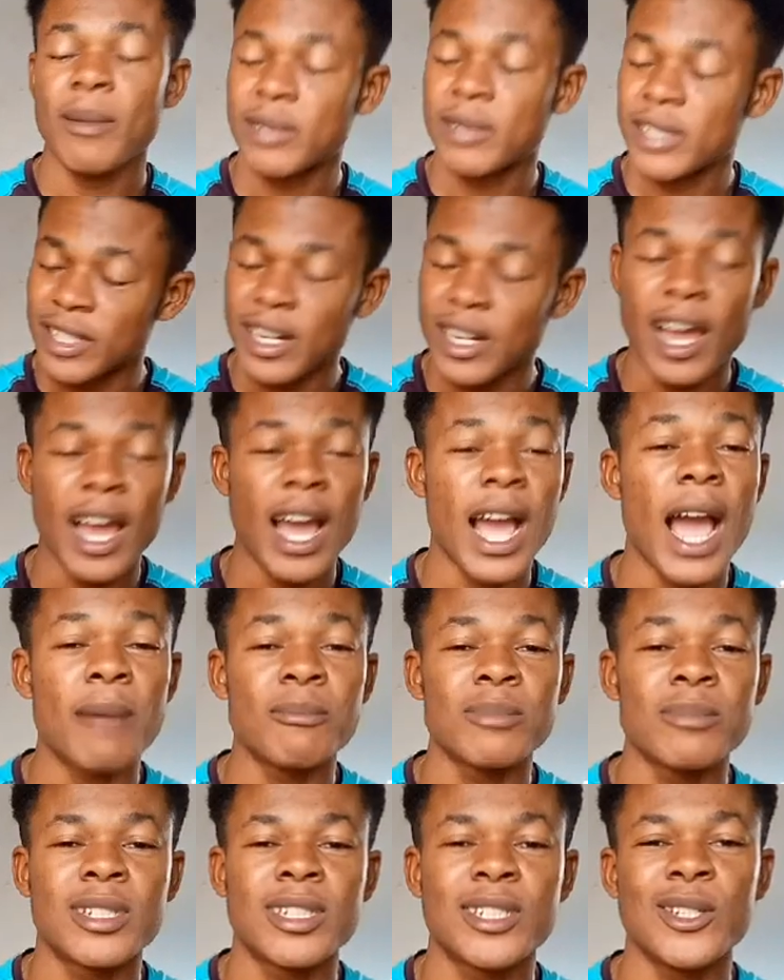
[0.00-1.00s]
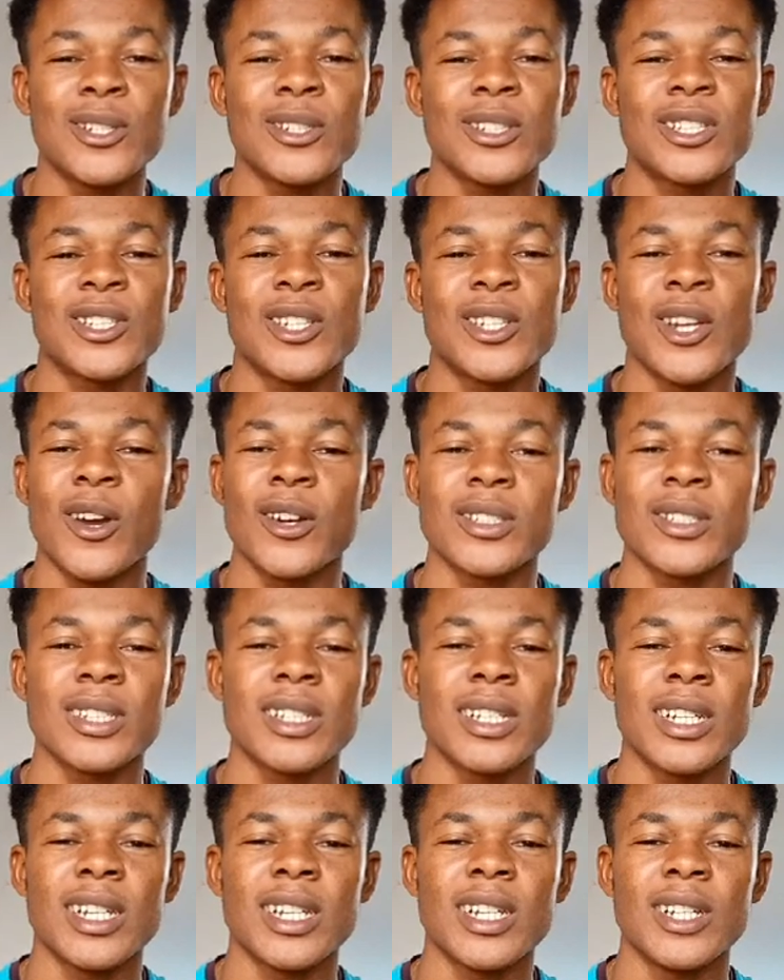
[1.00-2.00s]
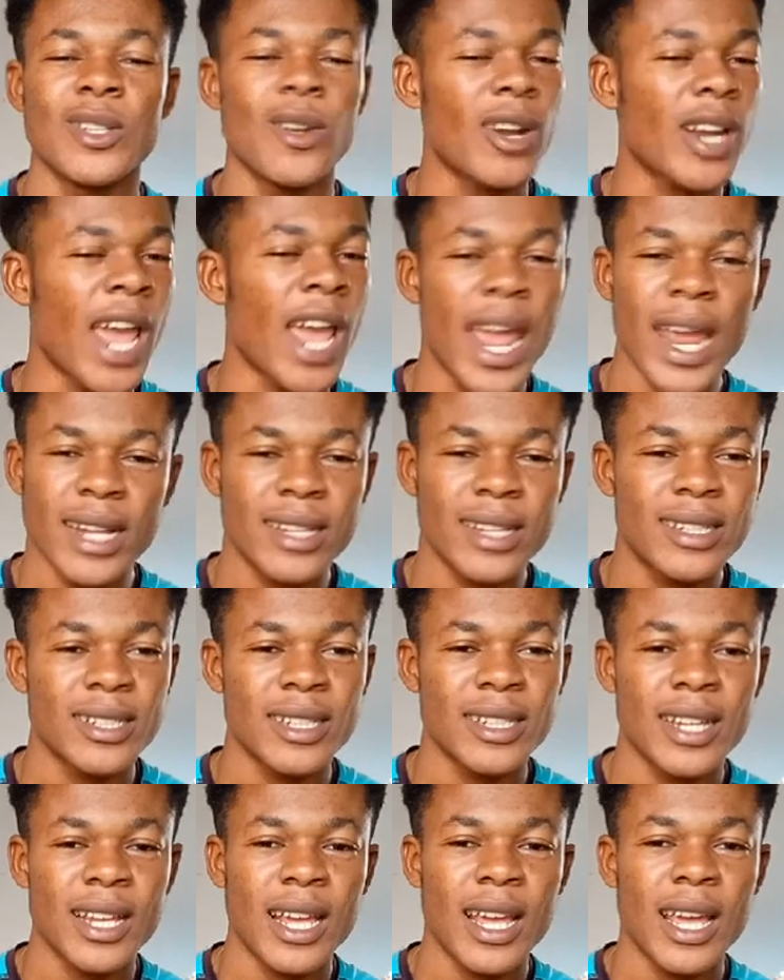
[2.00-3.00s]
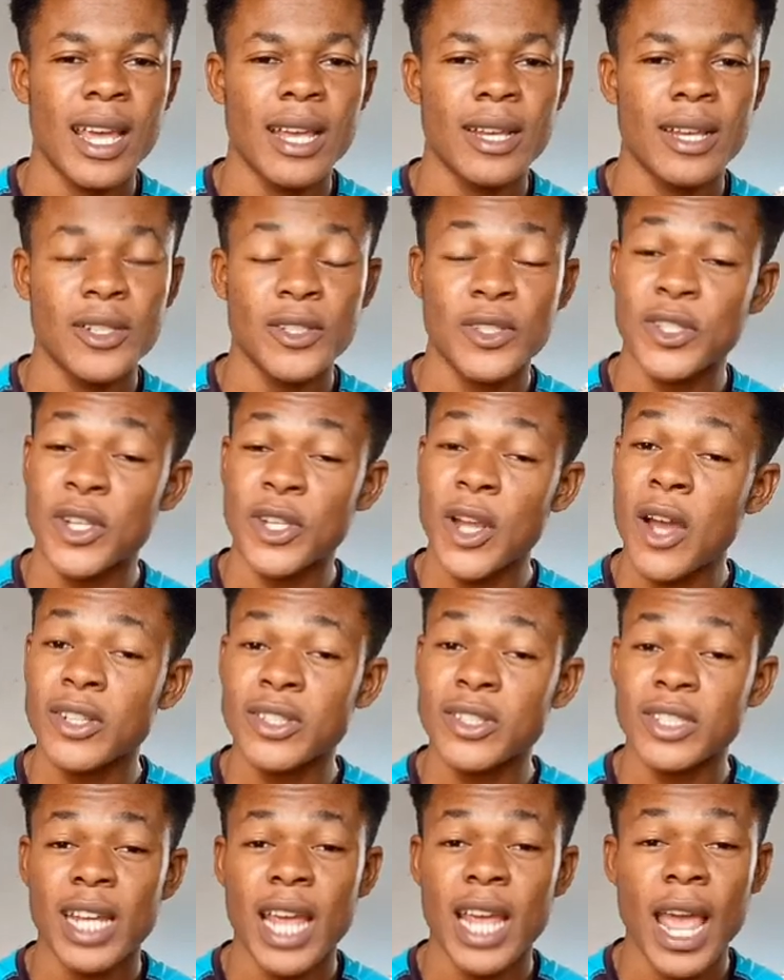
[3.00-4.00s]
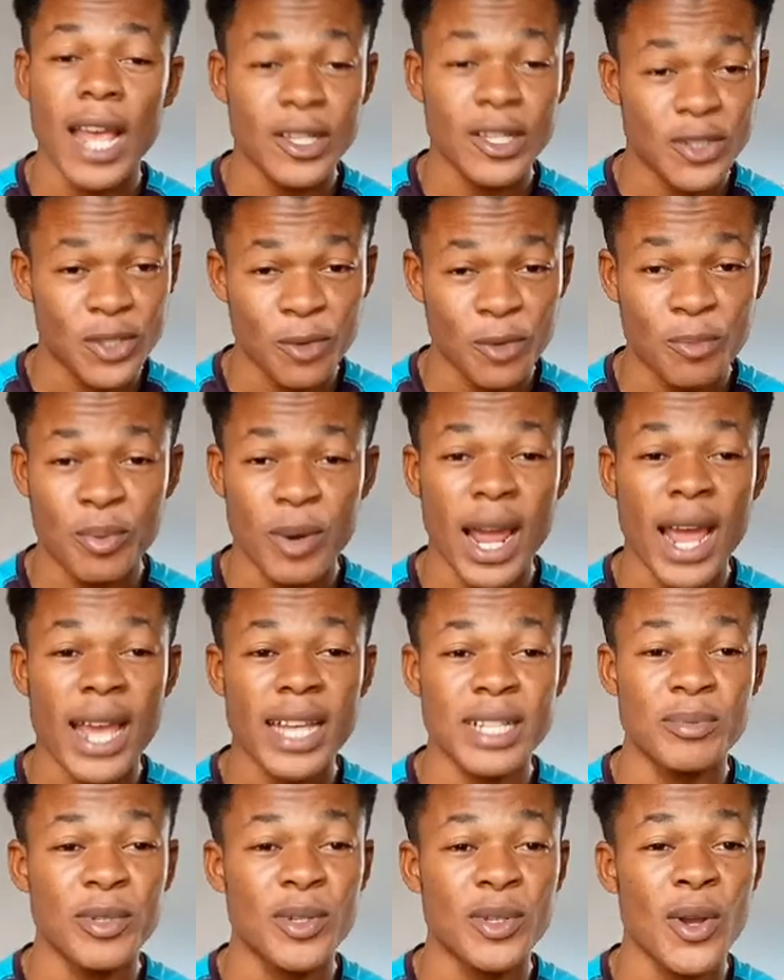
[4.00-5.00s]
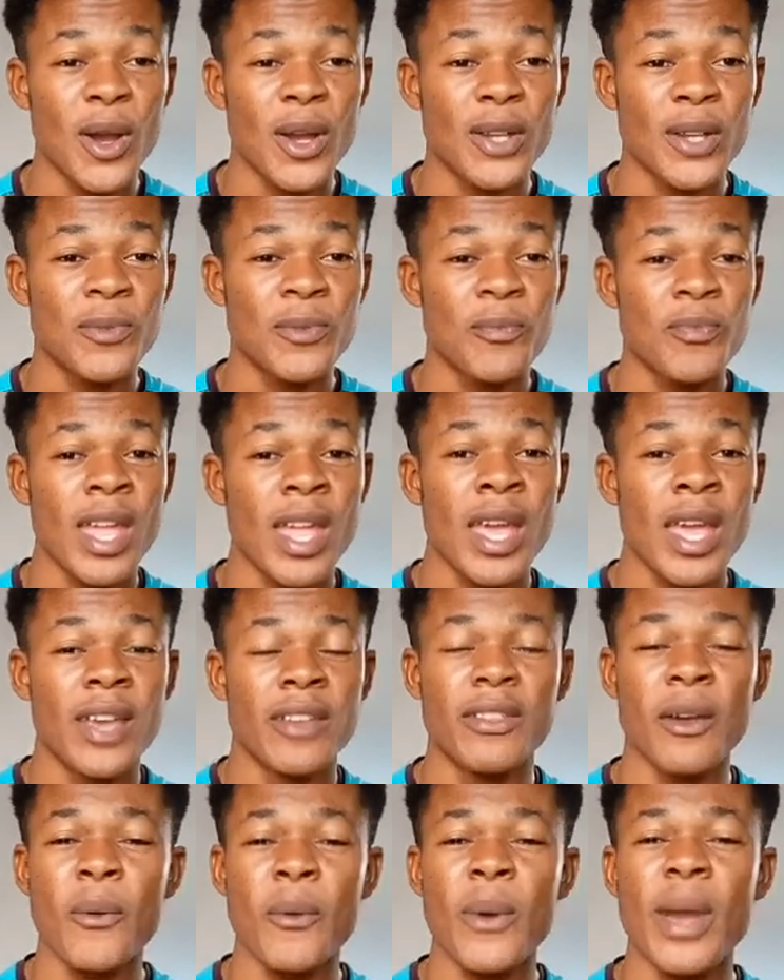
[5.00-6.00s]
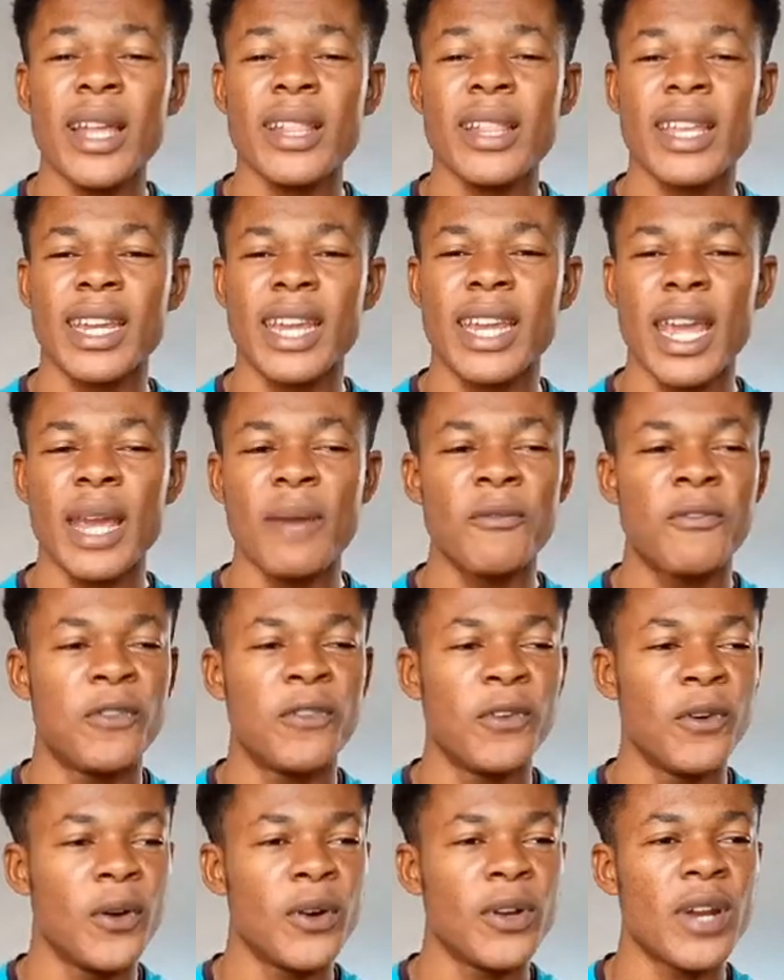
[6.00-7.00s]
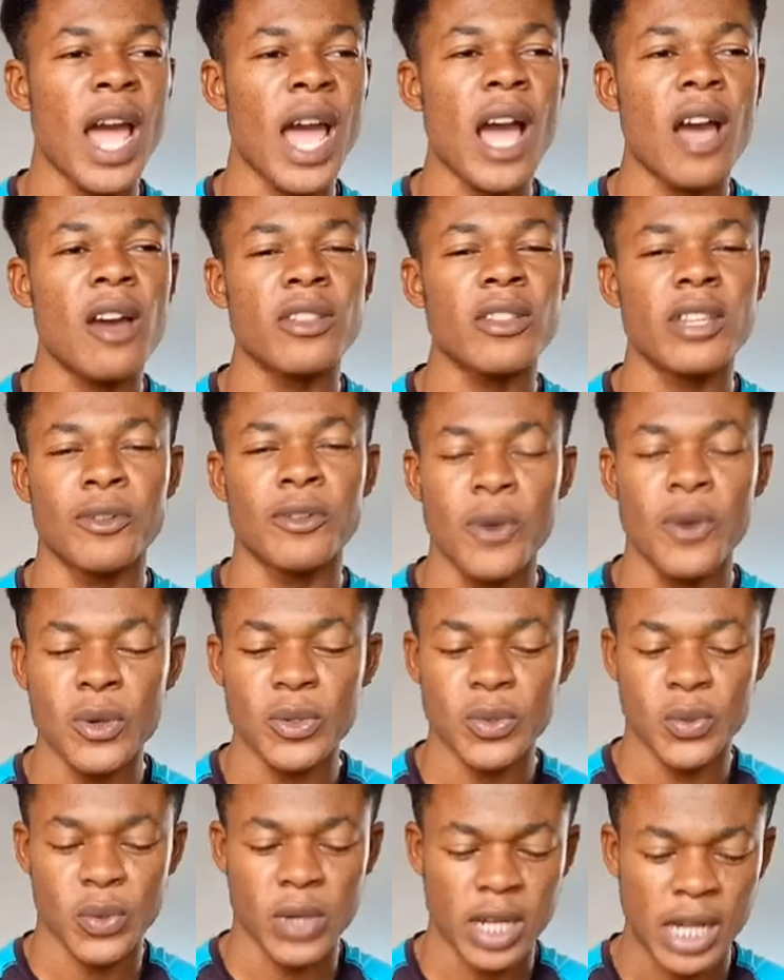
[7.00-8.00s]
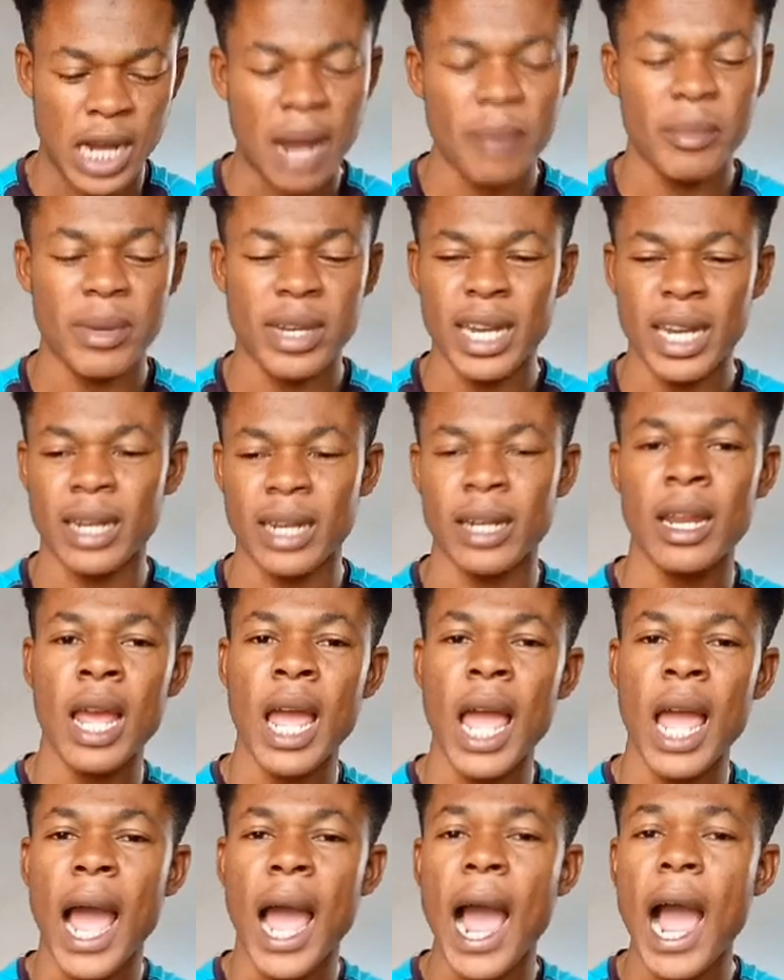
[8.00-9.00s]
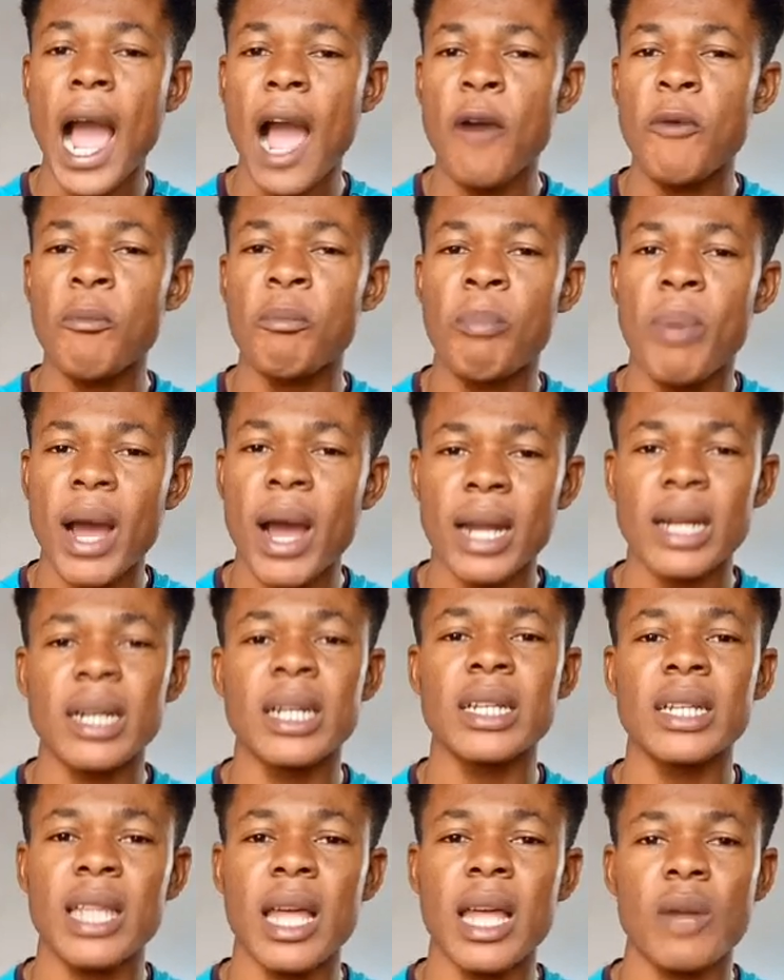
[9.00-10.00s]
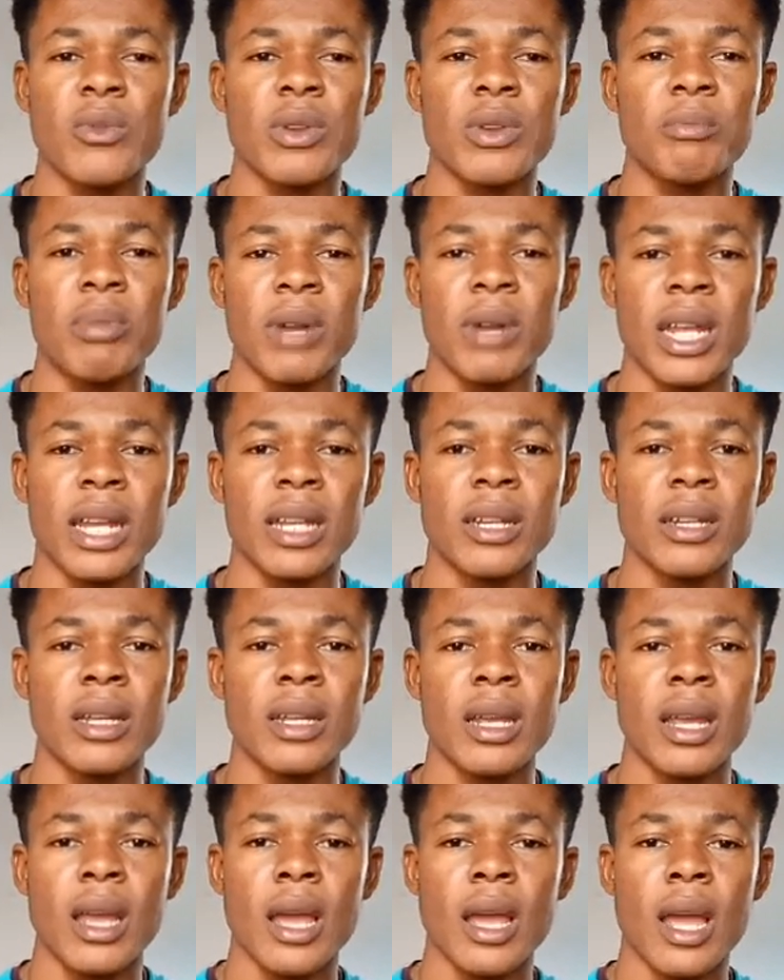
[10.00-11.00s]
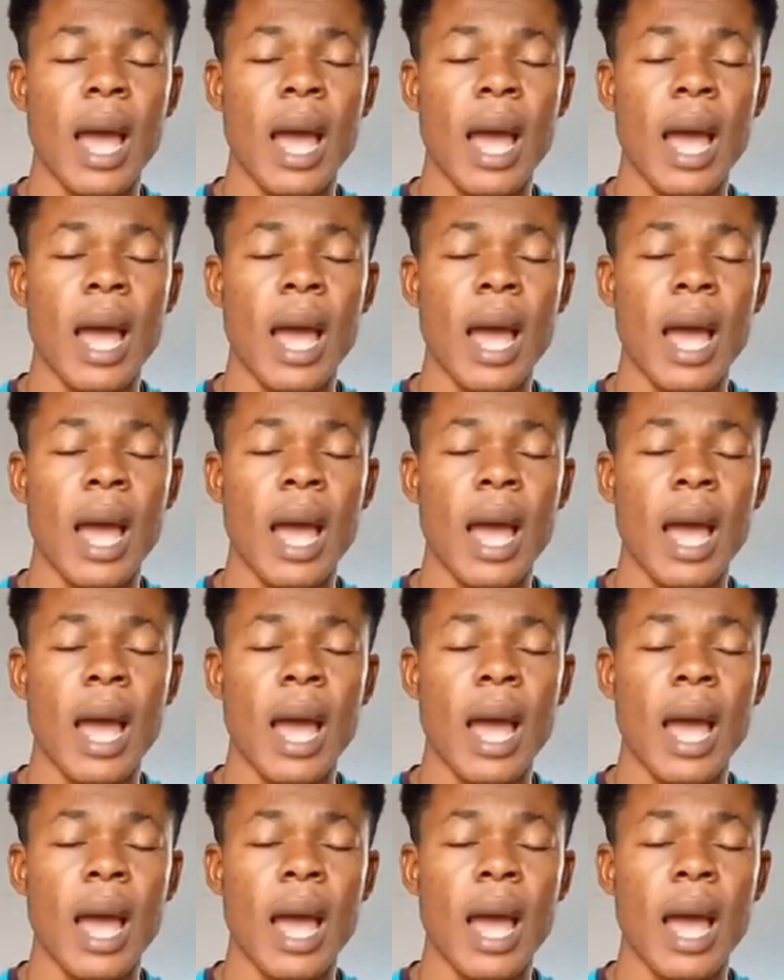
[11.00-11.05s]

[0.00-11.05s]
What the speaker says: Up to now, I'm so shocked, not hurt, shocked and surprised, because the way the game flowed, how the goals were coming, and how badly that we played.